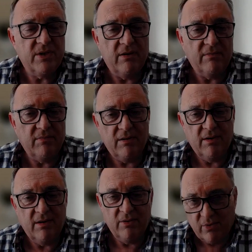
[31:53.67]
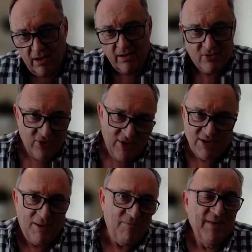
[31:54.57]
So it all kind of
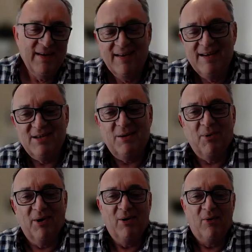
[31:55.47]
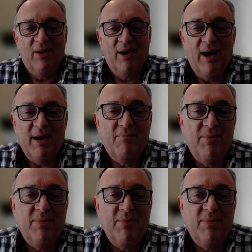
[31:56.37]
joins up somewhere along the line.